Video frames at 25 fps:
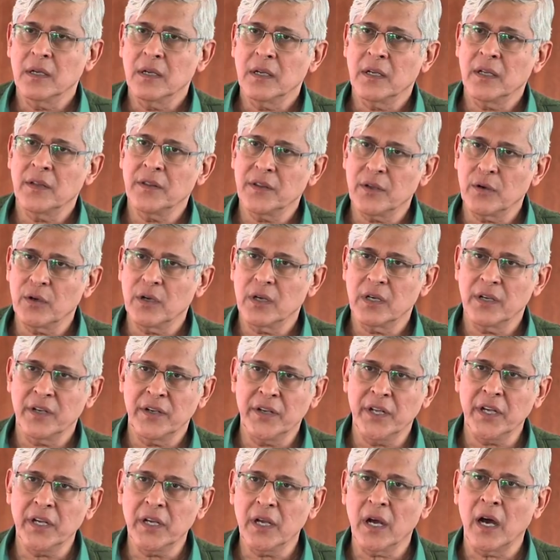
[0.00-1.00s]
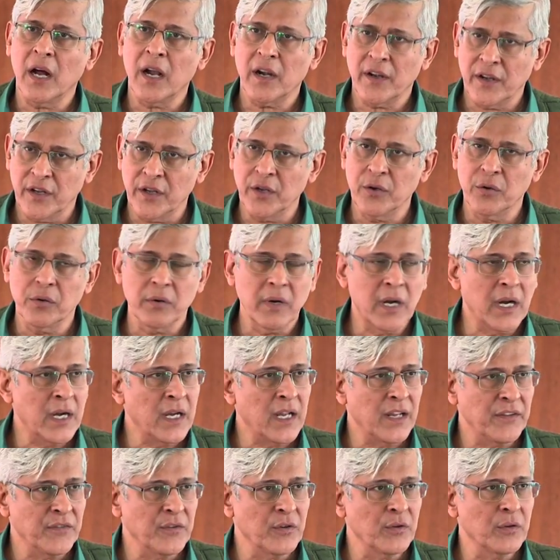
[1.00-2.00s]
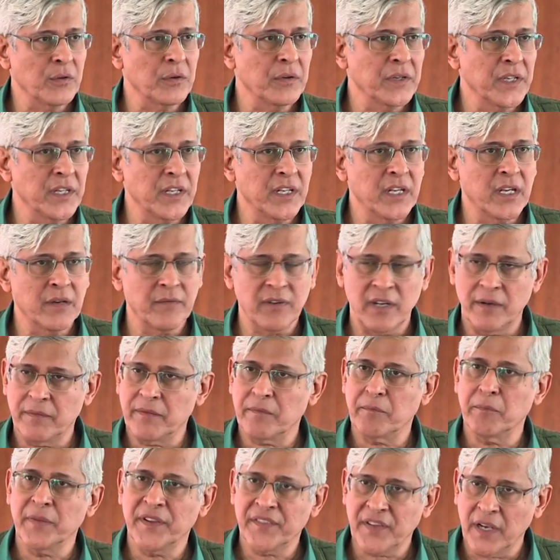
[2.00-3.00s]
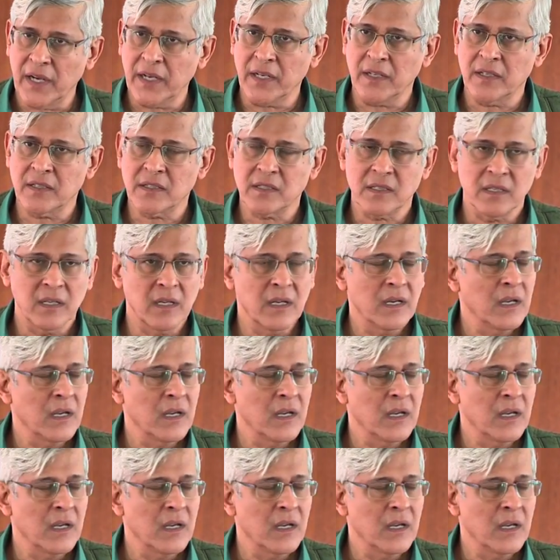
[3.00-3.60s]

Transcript: in the DRDO, and as you know, he developed missiles,